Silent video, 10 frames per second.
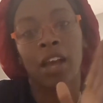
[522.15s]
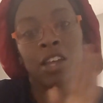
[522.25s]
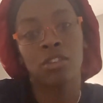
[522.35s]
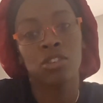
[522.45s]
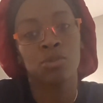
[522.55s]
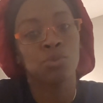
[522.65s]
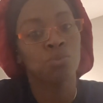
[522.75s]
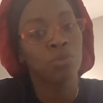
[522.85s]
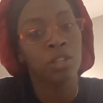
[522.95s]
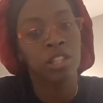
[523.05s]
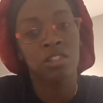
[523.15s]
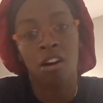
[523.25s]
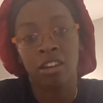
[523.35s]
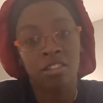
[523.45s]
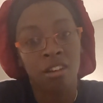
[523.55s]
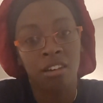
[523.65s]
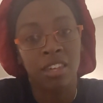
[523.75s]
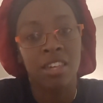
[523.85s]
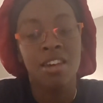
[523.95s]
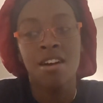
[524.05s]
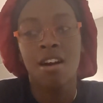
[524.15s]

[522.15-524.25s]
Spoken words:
I know this was really talky,